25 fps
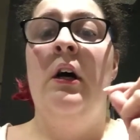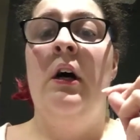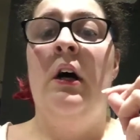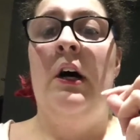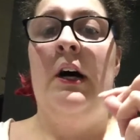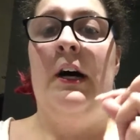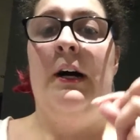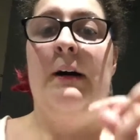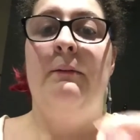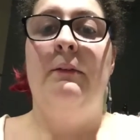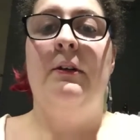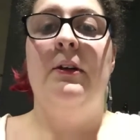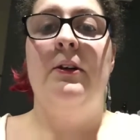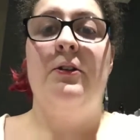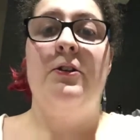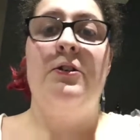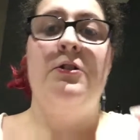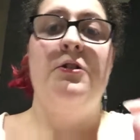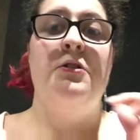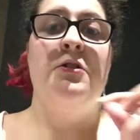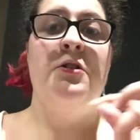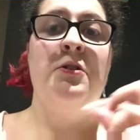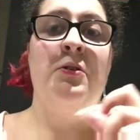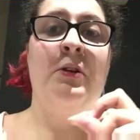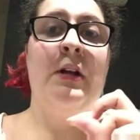I'm going
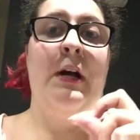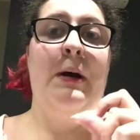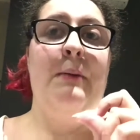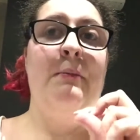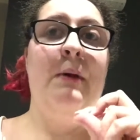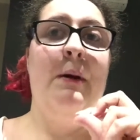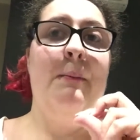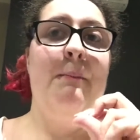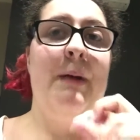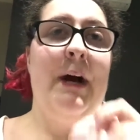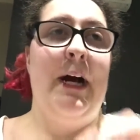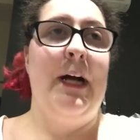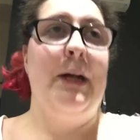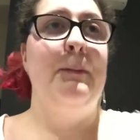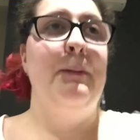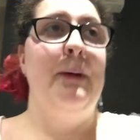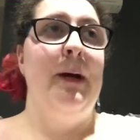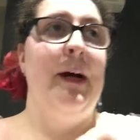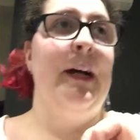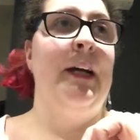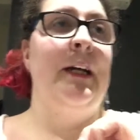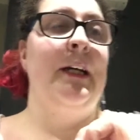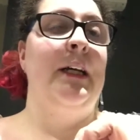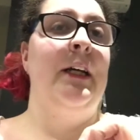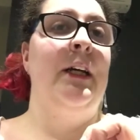to sort out my
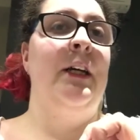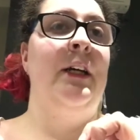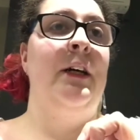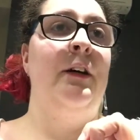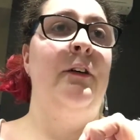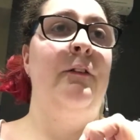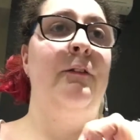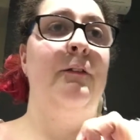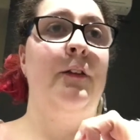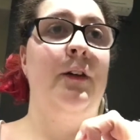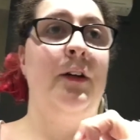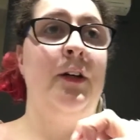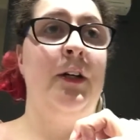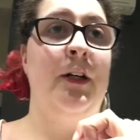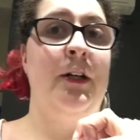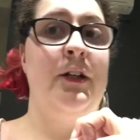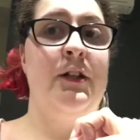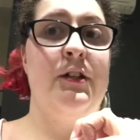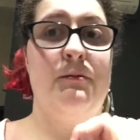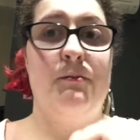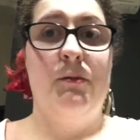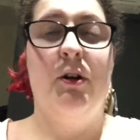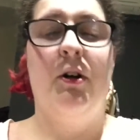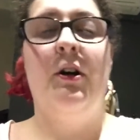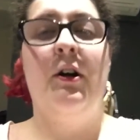backpack for
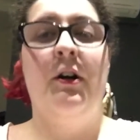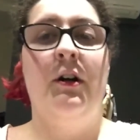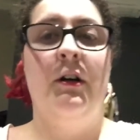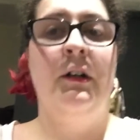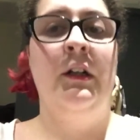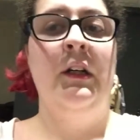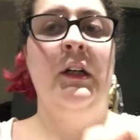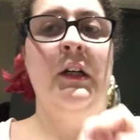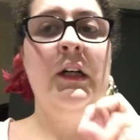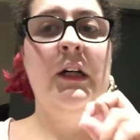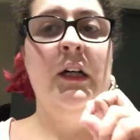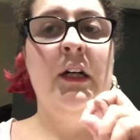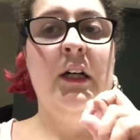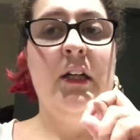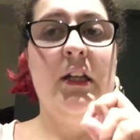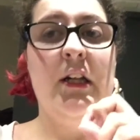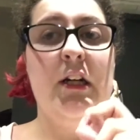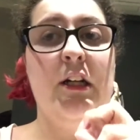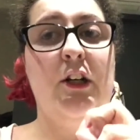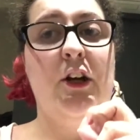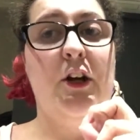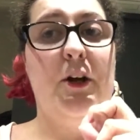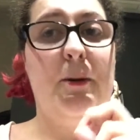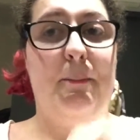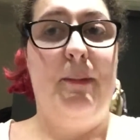tomorrow,
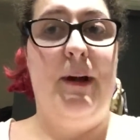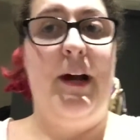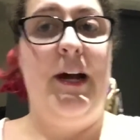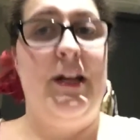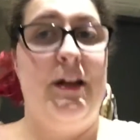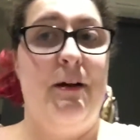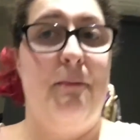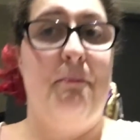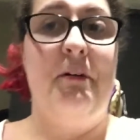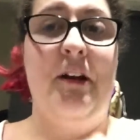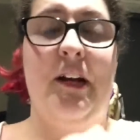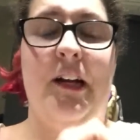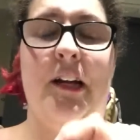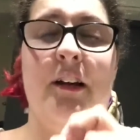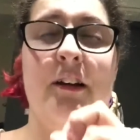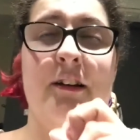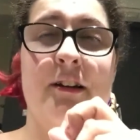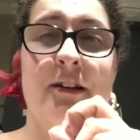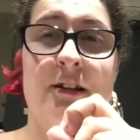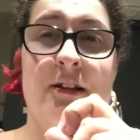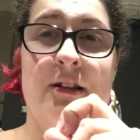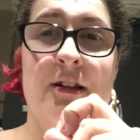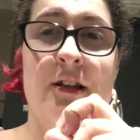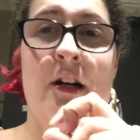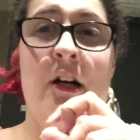then go to bed
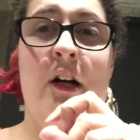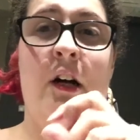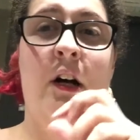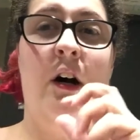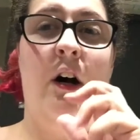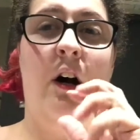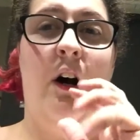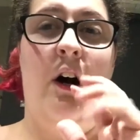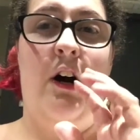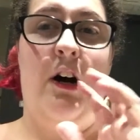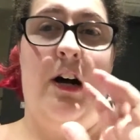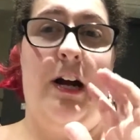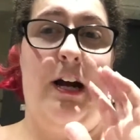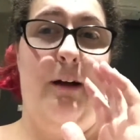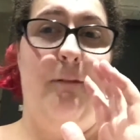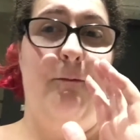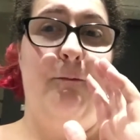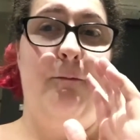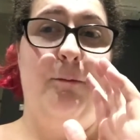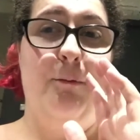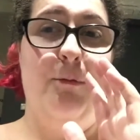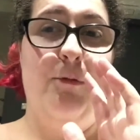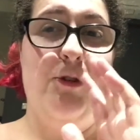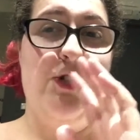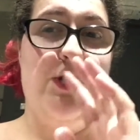because
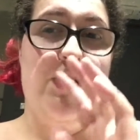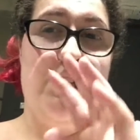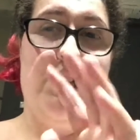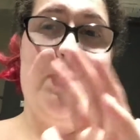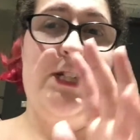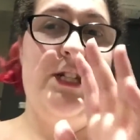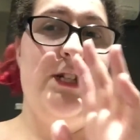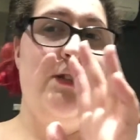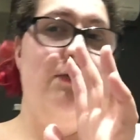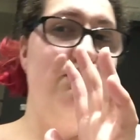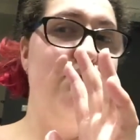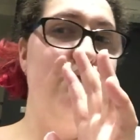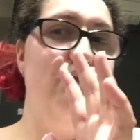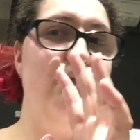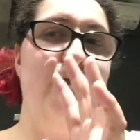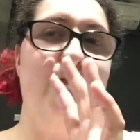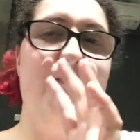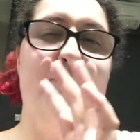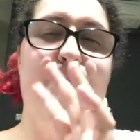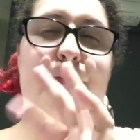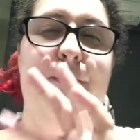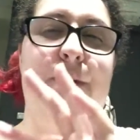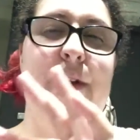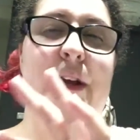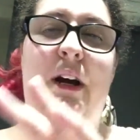I'm
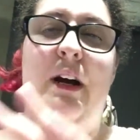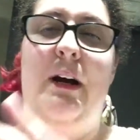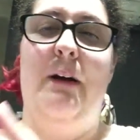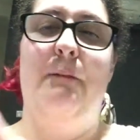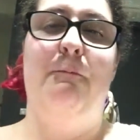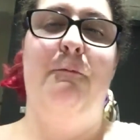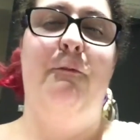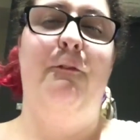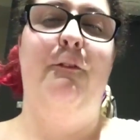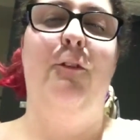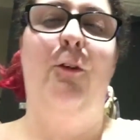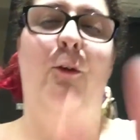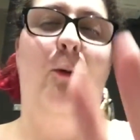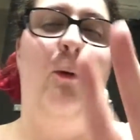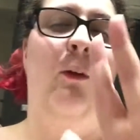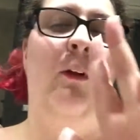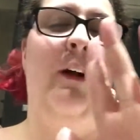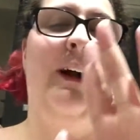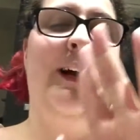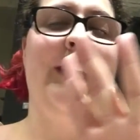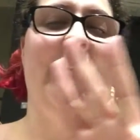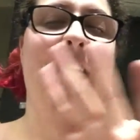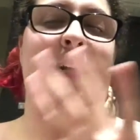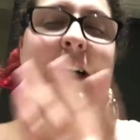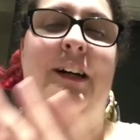full.
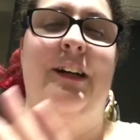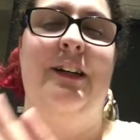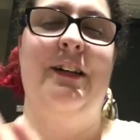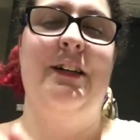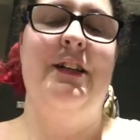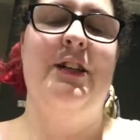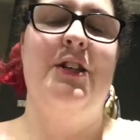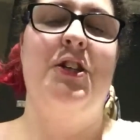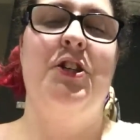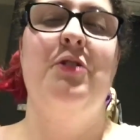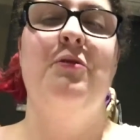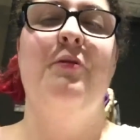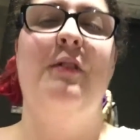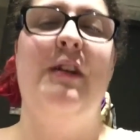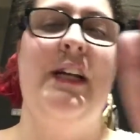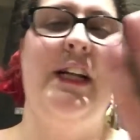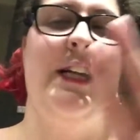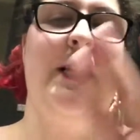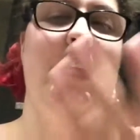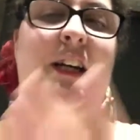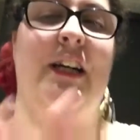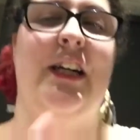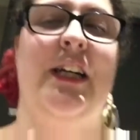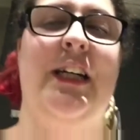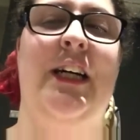I can't do
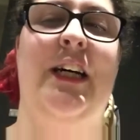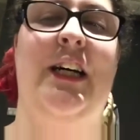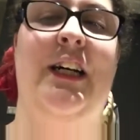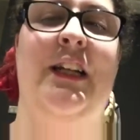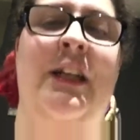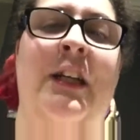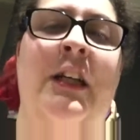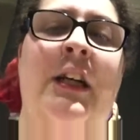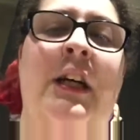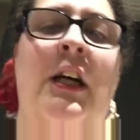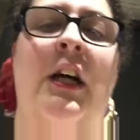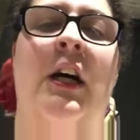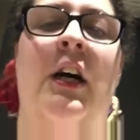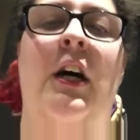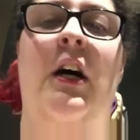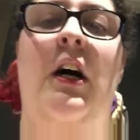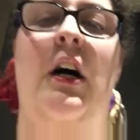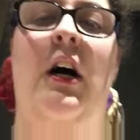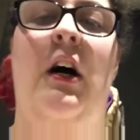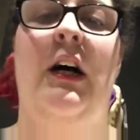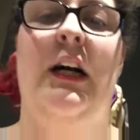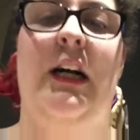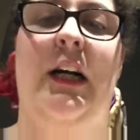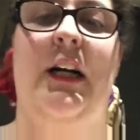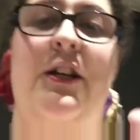anything. I